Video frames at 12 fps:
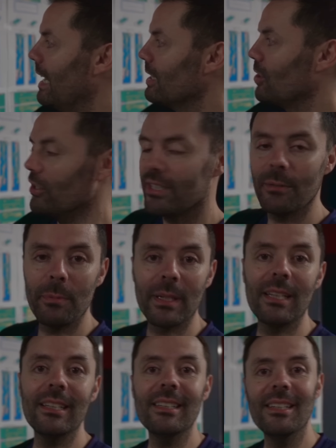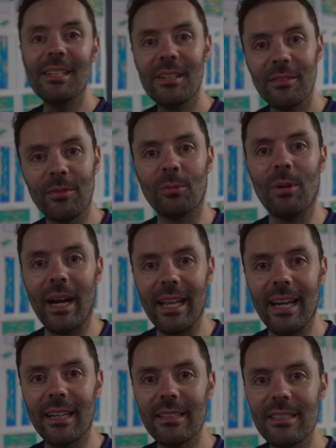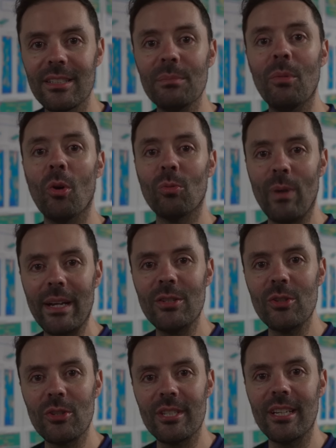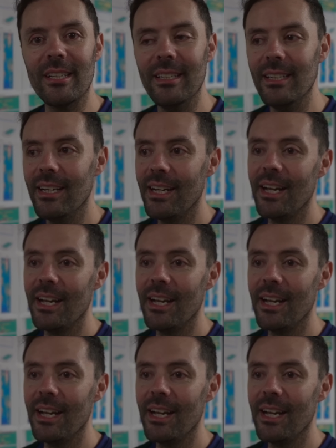So typically, for right-handers, the more red you see,